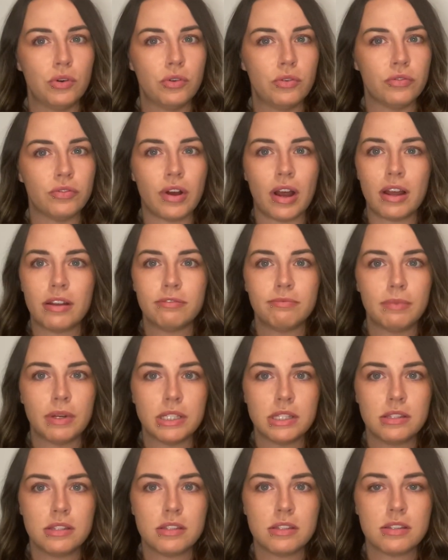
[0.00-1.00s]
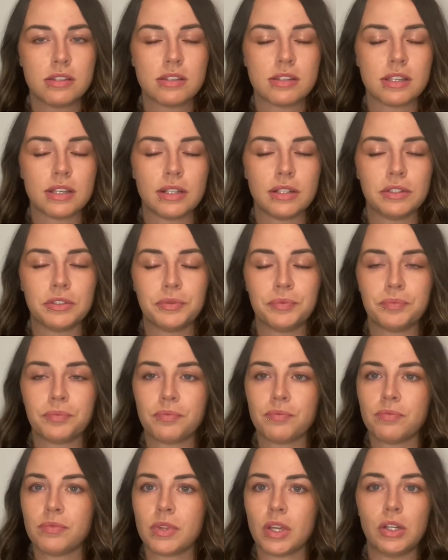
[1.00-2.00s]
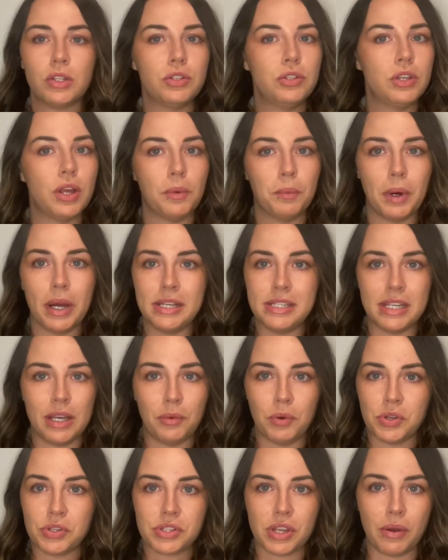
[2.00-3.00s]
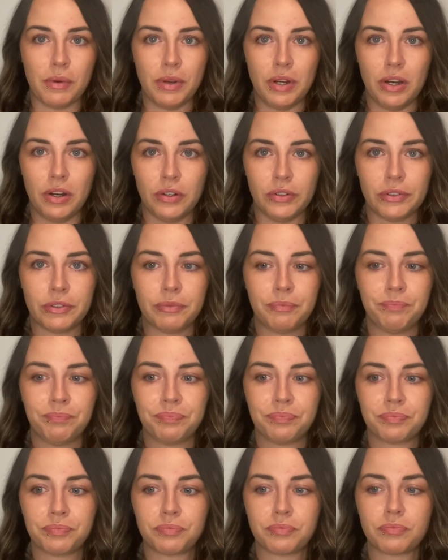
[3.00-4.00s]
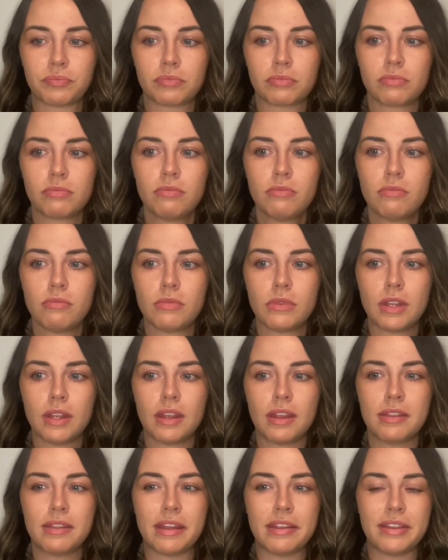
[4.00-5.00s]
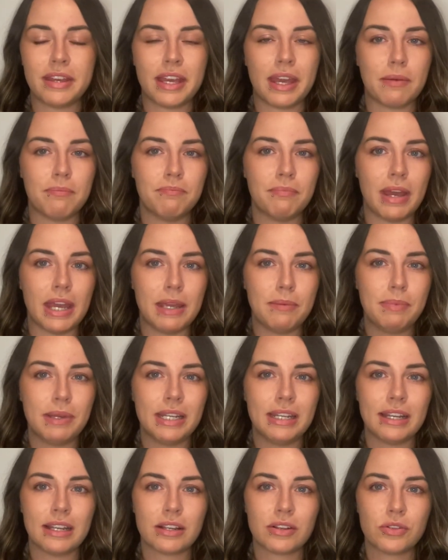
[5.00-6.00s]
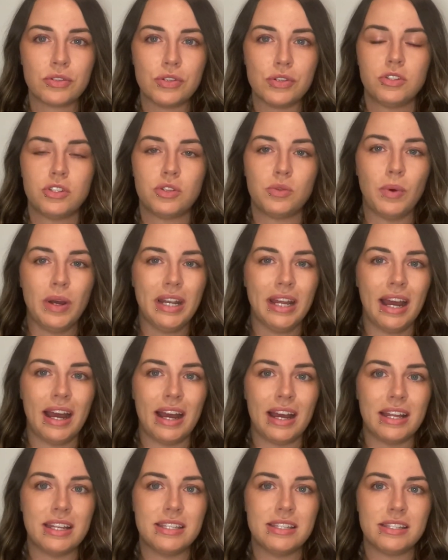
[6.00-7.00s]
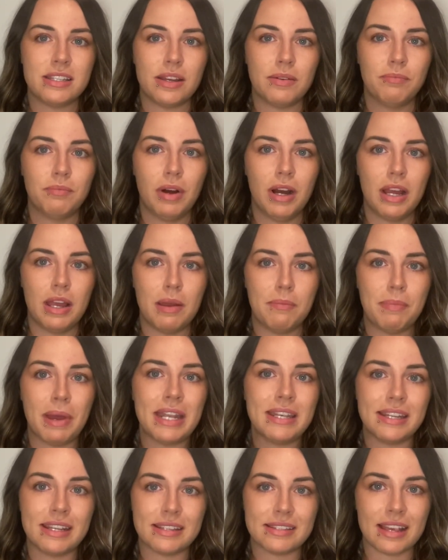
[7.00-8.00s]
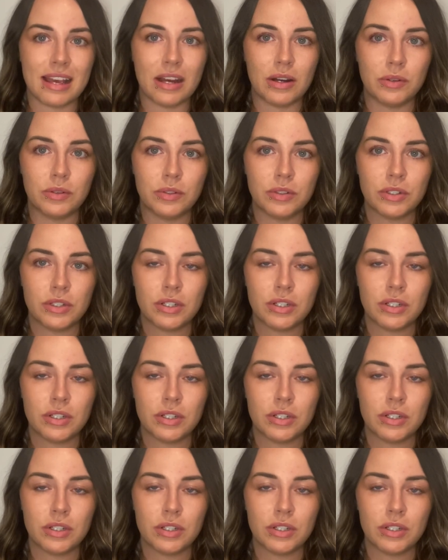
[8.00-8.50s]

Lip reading: 5 months. No idea what's going on. They think it may be linked to when I had my appendix out.